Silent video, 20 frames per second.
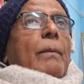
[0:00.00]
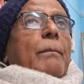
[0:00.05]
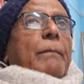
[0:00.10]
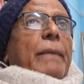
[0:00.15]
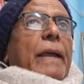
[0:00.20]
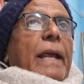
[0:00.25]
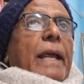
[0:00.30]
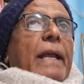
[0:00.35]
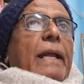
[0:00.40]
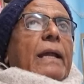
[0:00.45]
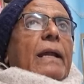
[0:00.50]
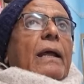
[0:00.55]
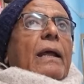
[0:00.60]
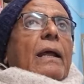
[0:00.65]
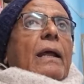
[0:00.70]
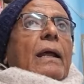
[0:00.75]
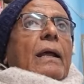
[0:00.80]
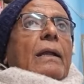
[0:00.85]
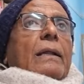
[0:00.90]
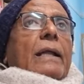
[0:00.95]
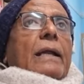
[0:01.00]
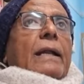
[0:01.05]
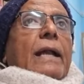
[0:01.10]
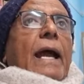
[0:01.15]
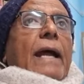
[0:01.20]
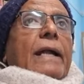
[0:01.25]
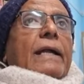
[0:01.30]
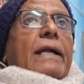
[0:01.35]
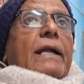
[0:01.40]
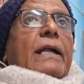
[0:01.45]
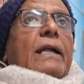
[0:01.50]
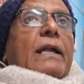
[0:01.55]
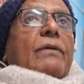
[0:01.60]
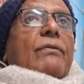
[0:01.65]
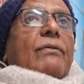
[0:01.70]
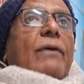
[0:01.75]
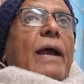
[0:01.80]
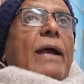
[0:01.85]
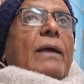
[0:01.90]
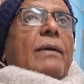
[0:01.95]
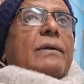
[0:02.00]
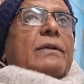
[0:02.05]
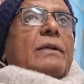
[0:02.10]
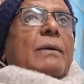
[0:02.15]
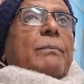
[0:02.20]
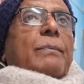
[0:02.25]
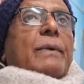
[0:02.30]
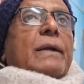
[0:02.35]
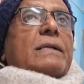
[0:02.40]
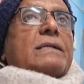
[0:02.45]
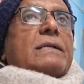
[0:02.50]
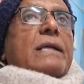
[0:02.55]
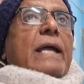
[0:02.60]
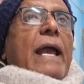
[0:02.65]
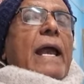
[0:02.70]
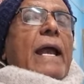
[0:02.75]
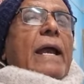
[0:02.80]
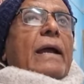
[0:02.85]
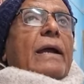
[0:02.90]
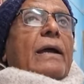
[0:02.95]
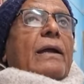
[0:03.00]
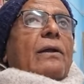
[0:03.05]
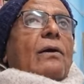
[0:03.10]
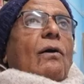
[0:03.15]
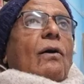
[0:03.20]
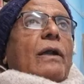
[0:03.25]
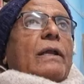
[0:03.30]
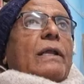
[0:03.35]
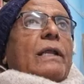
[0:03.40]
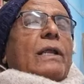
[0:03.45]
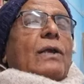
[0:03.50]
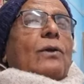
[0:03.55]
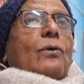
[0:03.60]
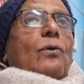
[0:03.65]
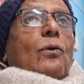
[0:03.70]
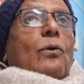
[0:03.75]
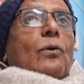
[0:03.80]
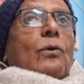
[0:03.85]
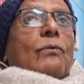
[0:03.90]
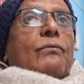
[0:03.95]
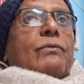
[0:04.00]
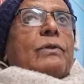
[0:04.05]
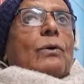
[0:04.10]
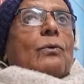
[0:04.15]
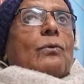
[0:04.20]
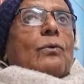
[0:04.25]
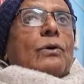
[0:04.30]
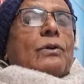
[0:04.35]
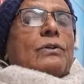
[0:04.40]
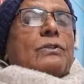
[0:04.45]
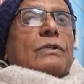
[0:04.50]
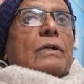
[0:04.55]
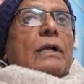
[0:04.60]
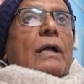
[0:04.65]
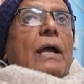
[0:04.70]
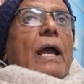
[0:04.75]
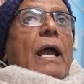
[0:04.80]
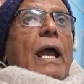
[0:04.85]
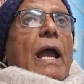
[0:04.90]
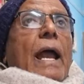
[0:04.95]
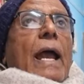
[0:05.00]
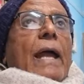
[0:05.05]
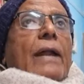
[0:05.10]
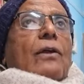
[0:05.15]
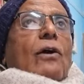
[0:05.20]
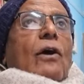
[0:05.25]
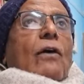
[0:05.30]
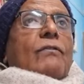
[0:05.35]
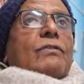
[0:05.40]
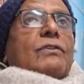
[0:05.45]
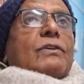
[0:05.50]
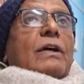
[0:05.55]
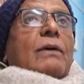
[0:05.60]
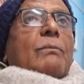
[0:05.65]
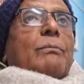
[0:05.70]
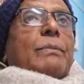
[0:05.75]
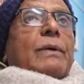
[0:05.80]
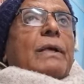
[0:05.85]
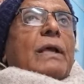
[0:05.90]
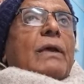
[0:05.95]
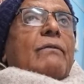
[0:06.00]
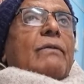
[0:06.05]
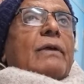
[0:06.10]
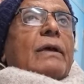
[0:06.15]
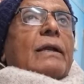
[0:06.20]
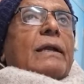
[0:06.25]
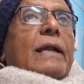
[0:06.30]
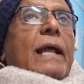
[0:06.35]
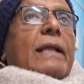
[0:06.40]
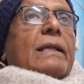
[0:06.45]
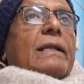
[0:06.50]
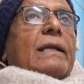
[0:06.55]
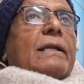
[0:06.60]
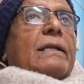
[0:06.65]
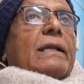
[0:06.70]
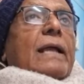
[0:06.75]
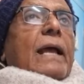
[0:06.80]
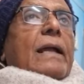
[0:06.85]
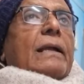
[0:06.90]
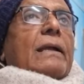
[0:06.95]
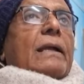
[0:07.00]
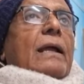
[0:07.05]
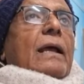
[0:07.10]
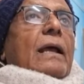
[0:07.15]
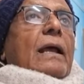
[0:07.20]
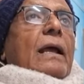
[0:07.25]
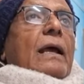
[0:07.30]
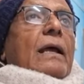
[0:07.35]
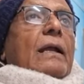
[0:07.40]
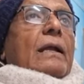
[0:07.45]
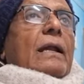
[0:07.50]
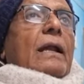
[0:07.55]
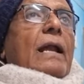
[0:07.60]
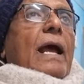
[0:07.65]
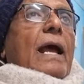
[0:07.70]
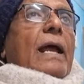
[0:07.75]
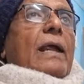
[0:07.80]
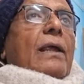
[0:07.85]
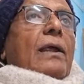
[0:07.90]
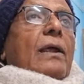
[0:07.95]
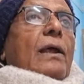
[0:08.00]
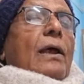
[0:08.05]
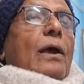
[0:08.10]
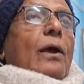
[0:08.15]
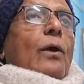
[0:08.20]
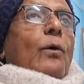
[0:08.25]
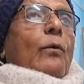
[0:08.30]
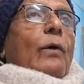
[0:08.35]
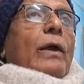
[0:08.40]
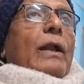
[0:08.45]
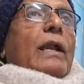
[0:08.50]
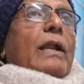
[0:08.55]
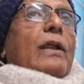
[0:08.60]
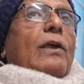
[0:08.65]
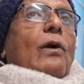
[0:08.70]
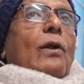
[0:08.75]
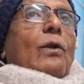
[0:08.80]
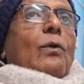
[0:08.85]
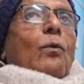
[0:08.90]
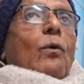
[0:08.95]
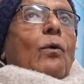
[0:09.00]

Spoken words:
pain, then identify suppressed anger or ego of the wounds, and observe behavior rather than rely only on